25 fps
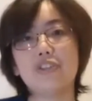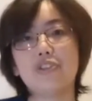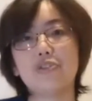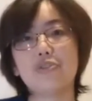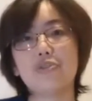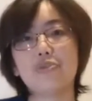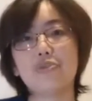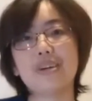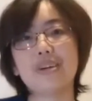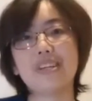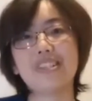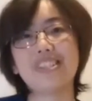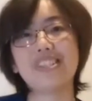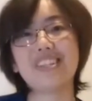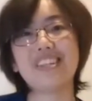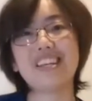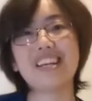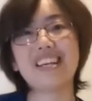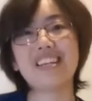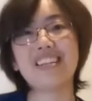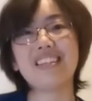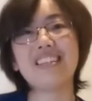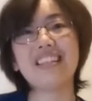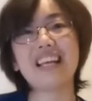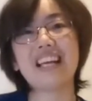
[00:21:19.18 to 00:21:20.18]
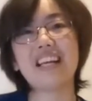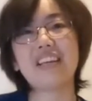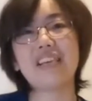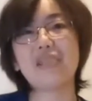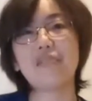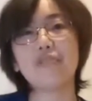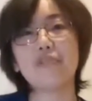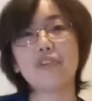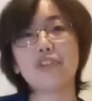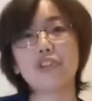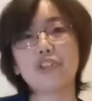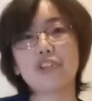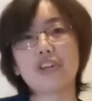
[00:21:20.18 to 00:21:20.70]
So once again, thank
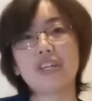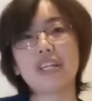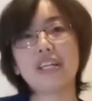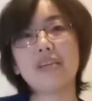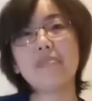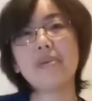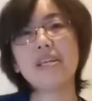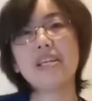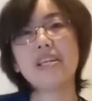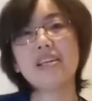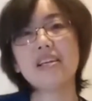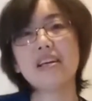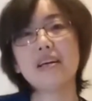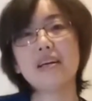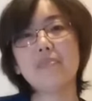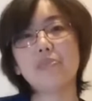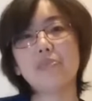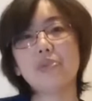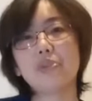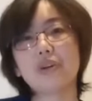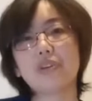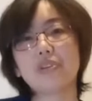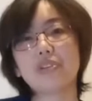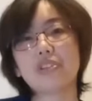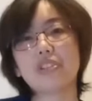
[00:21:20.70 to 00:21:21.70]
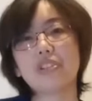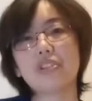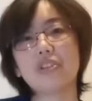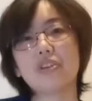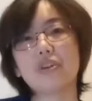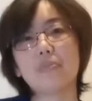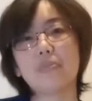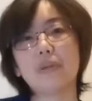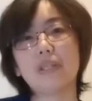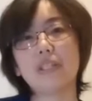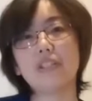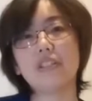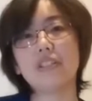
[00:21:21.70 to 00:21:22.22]
you for joining me. I'm Dr.
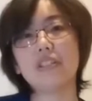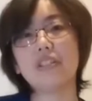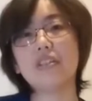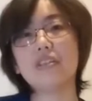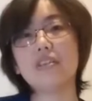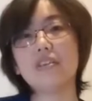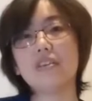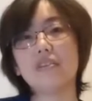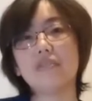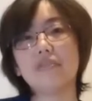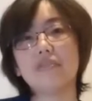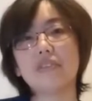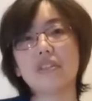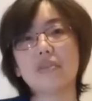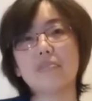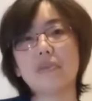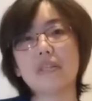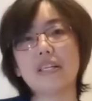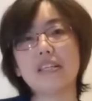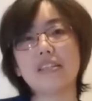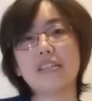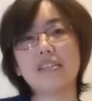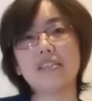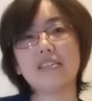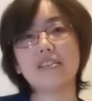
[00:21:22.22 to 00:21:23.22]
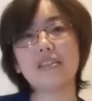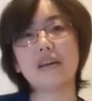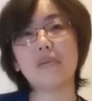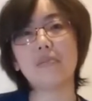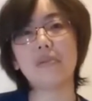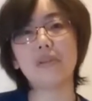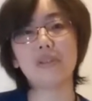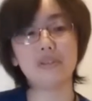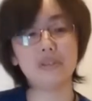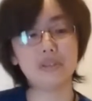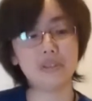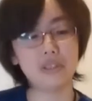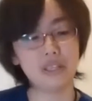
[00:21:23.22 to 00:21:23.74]
Nyopeter of
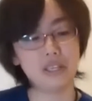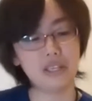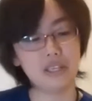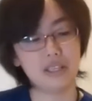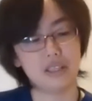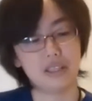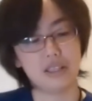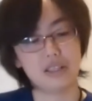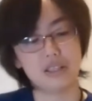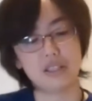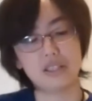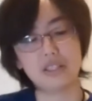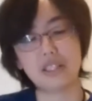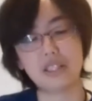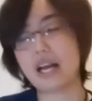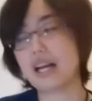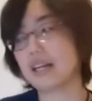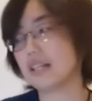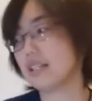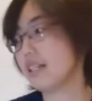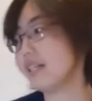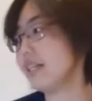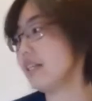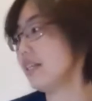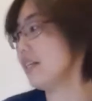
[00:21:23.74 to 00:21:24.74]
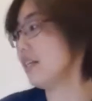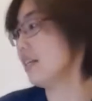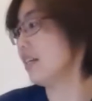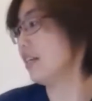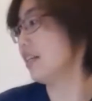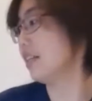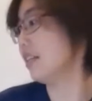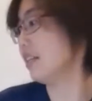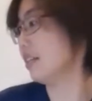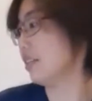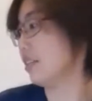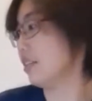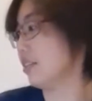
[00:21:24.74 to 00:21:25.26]
TPACW. This is Aki,
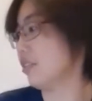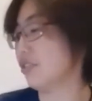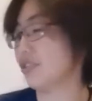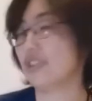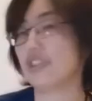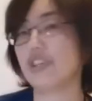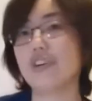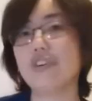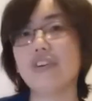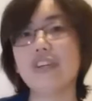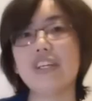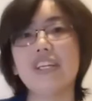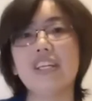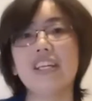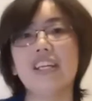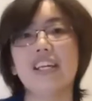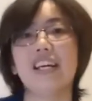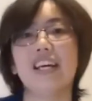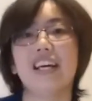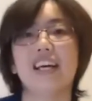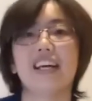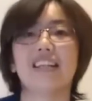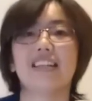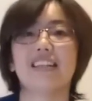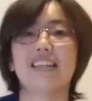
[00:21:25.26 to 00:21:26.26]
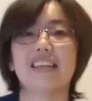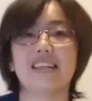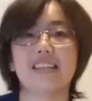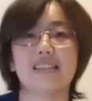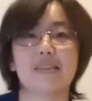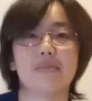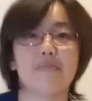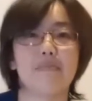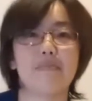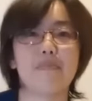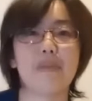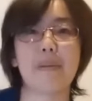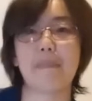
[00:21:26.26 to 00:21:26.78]
this is Kyoi, and
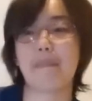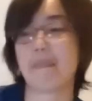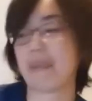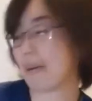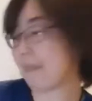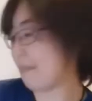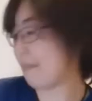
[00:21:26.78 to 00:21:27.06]
that's Bam